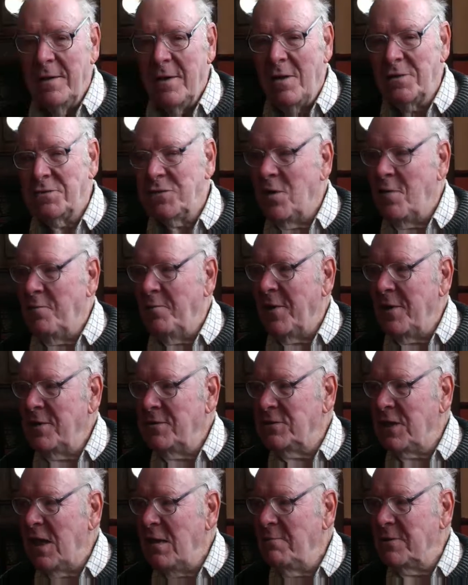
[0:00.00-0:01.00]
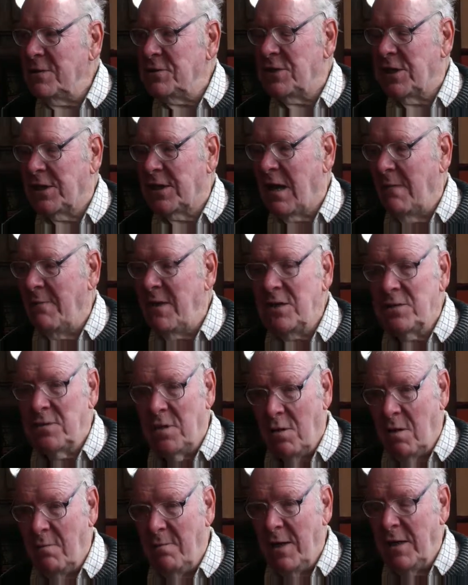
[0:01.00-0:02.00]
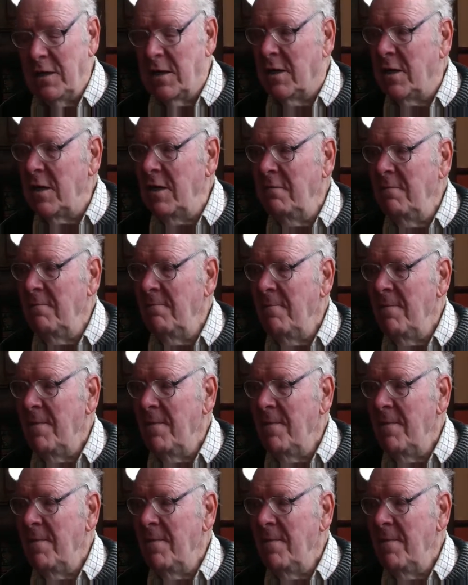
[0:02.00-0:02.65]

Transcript: I said, I'll pay tenpence to come here, it's a lot of money then.